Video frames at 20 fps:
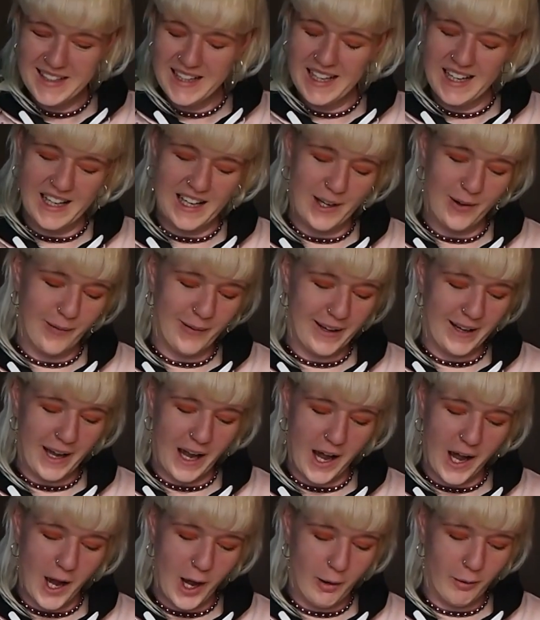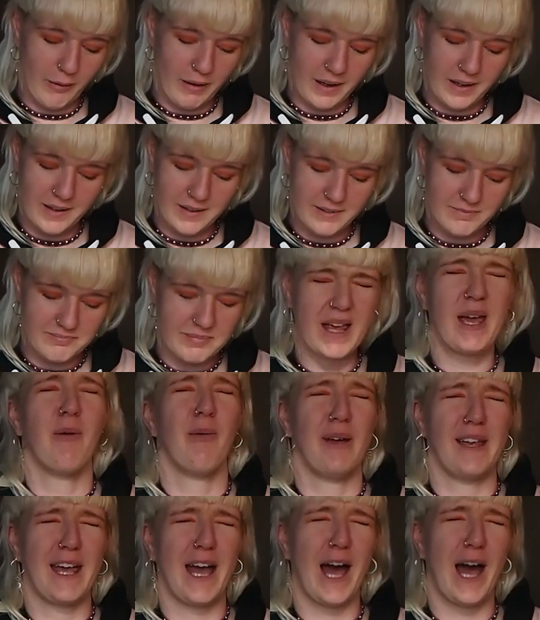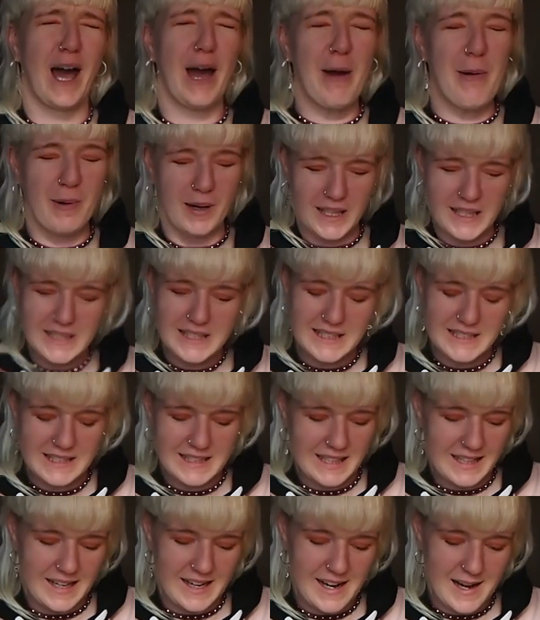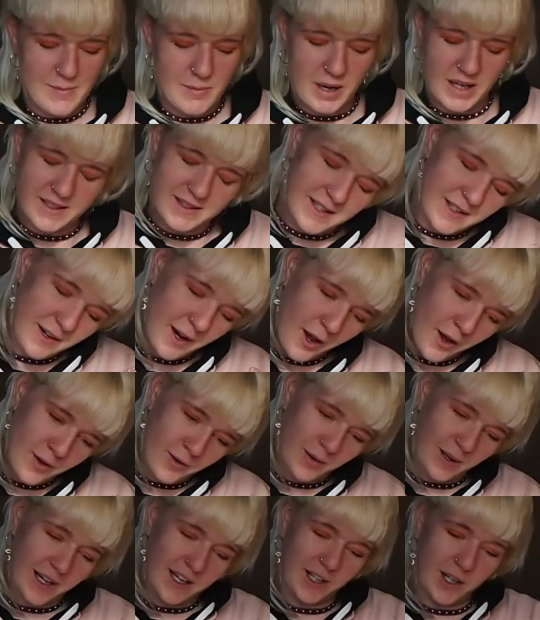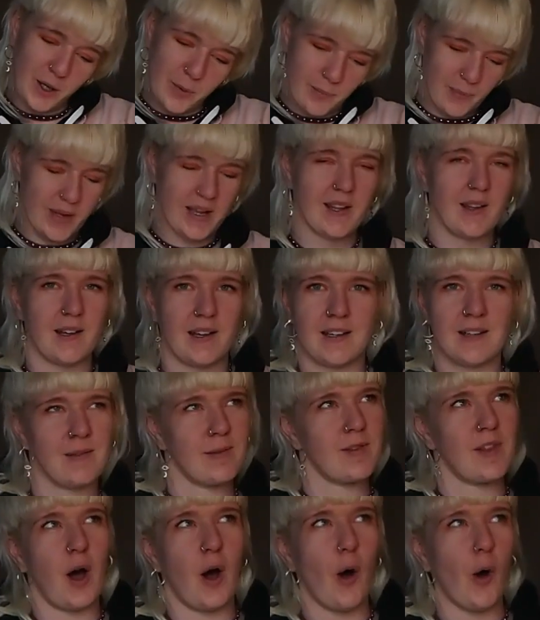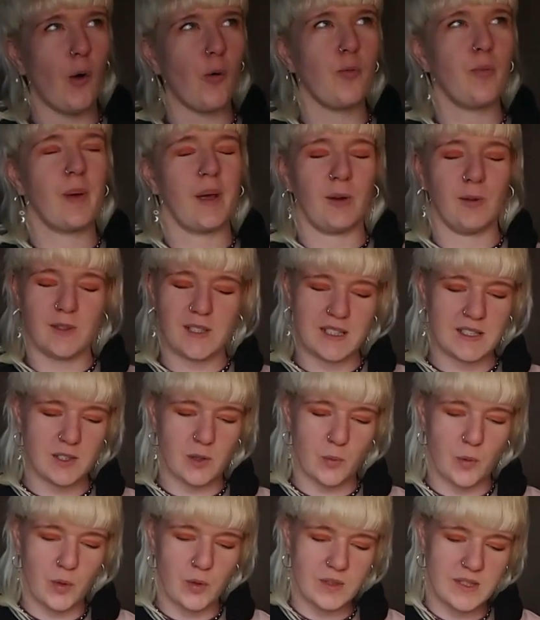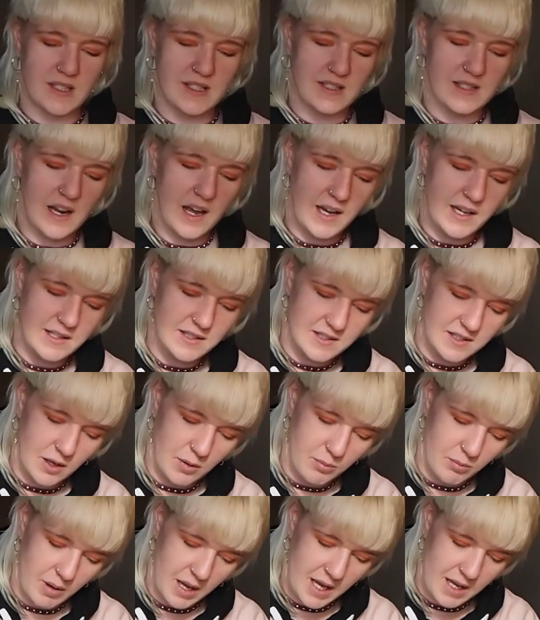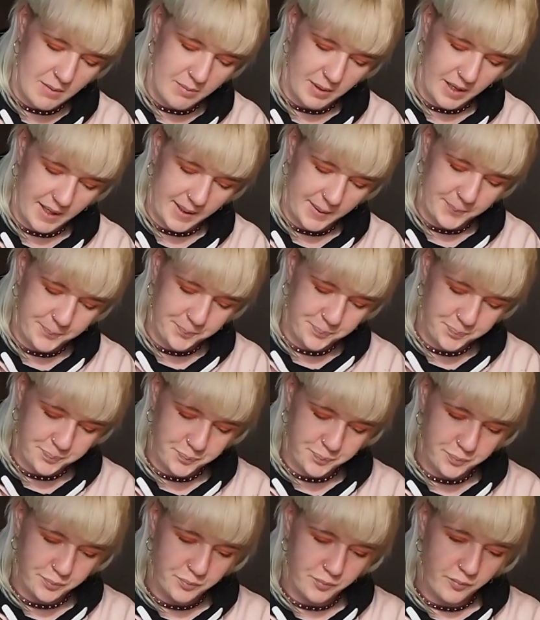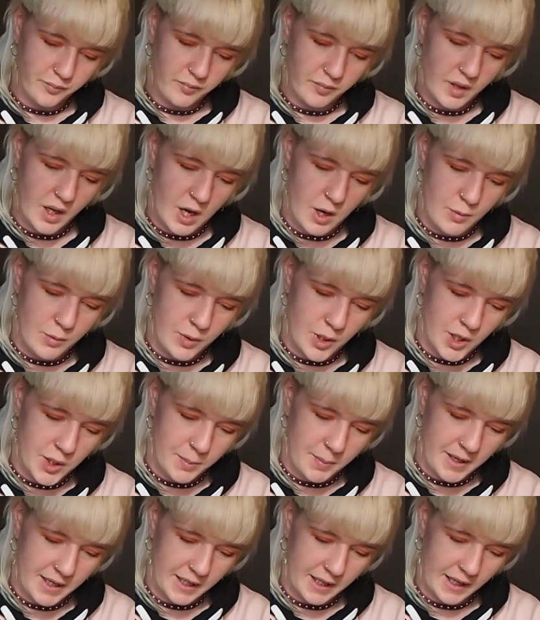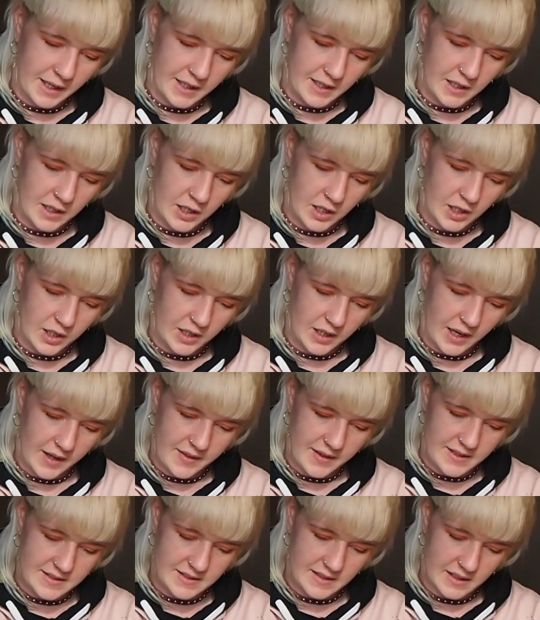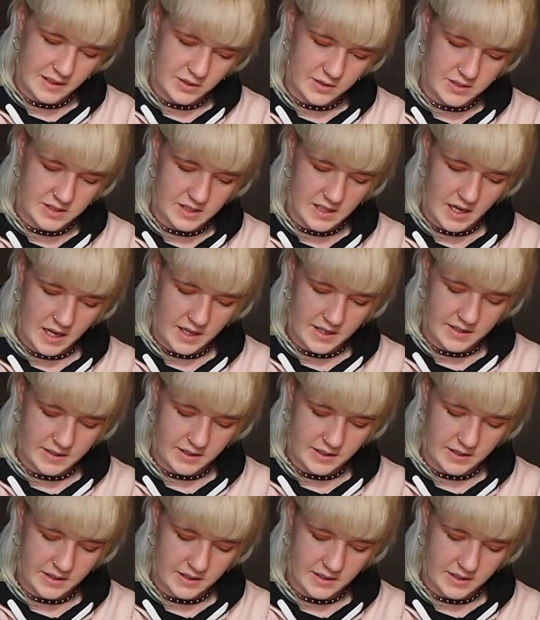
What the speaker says: here we go. Here we go. I don't know, it could be the whole building's a water slide, so maybe I want to make it look like there's a little slide